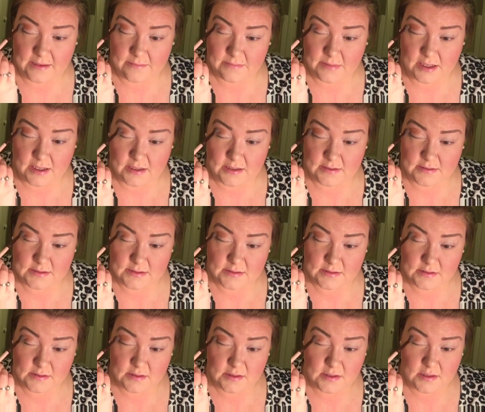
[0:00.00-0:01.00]
I'm not
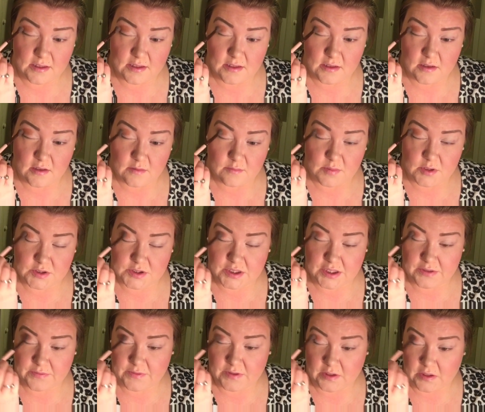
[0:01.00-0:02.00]

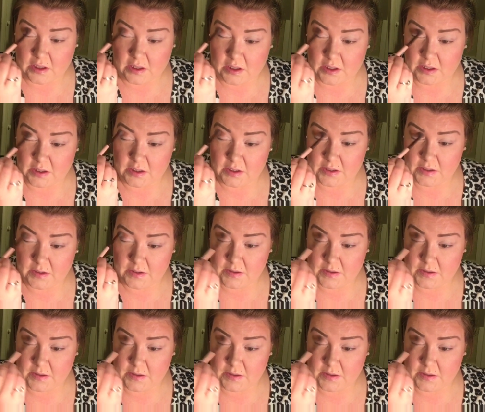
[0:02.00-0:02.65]
pushing real hard.